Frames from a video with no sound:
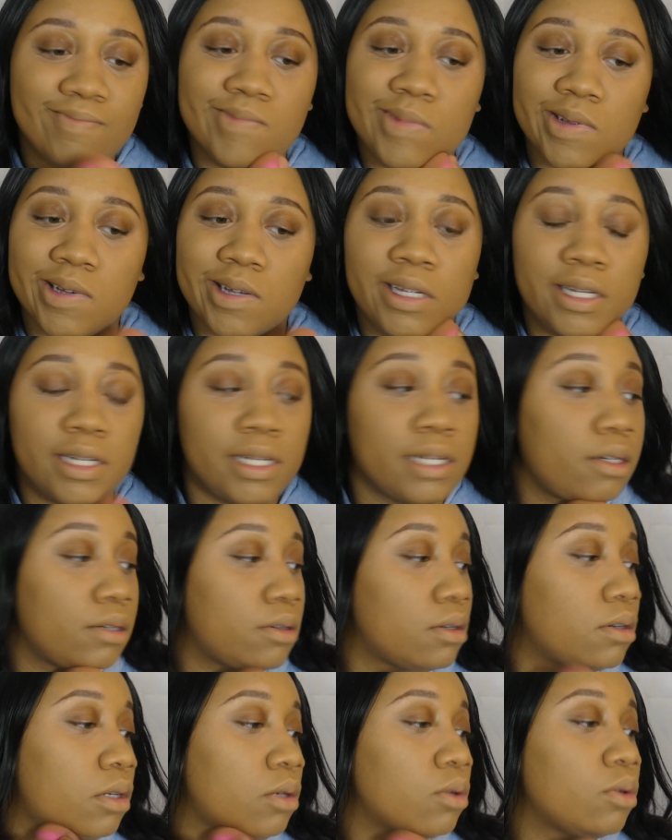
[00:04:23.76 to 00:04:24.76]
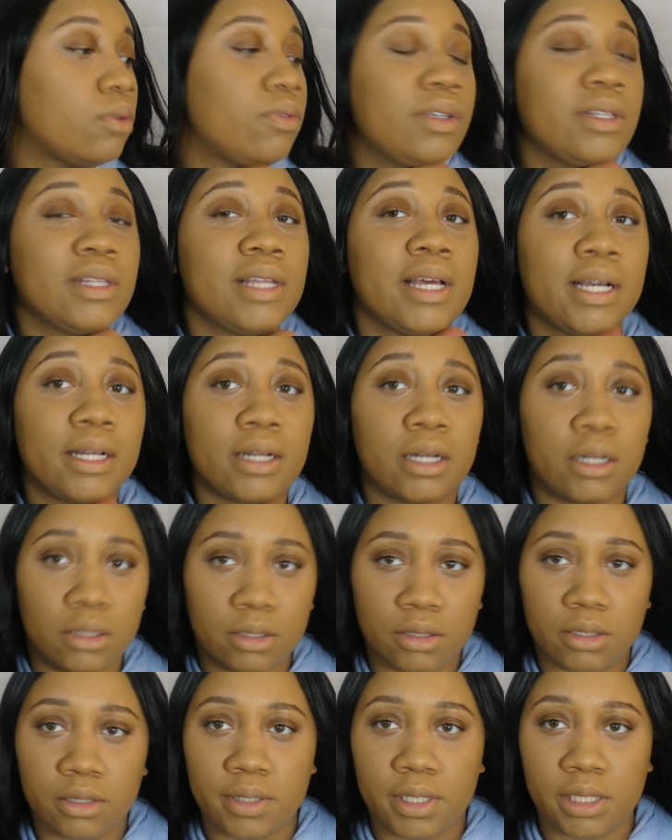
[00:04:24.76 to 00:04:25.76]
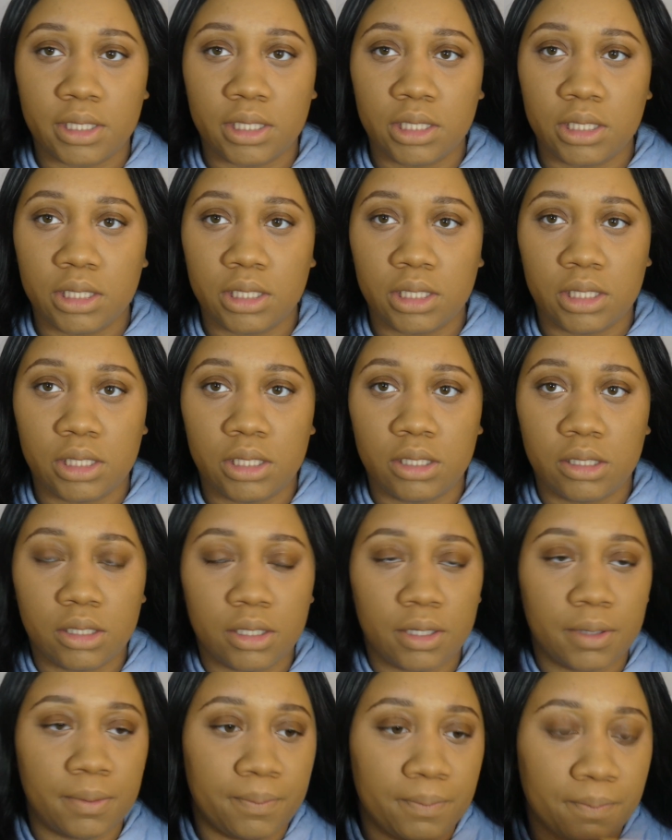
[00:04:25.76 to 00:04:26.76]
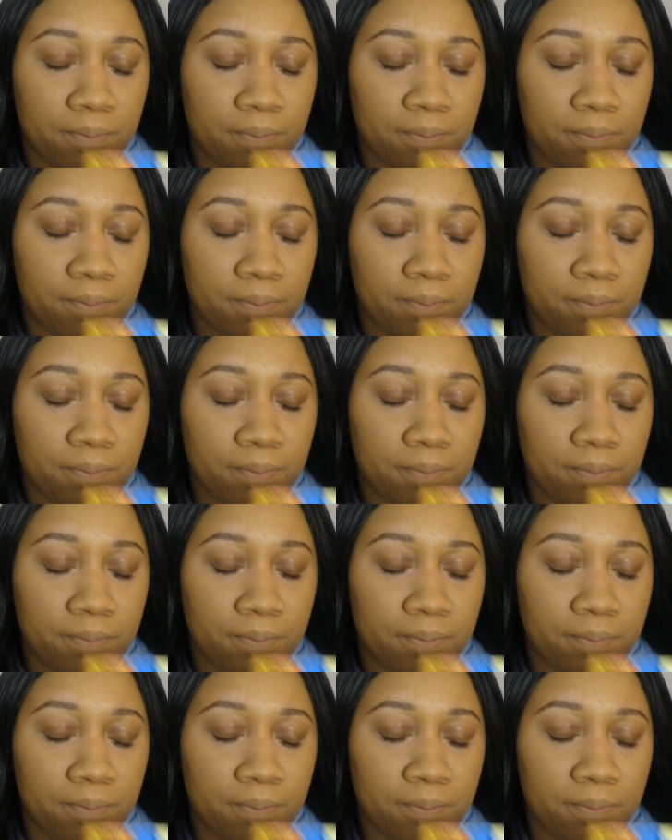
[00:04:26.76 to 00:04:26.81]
Alright, now over that color correcting concealer,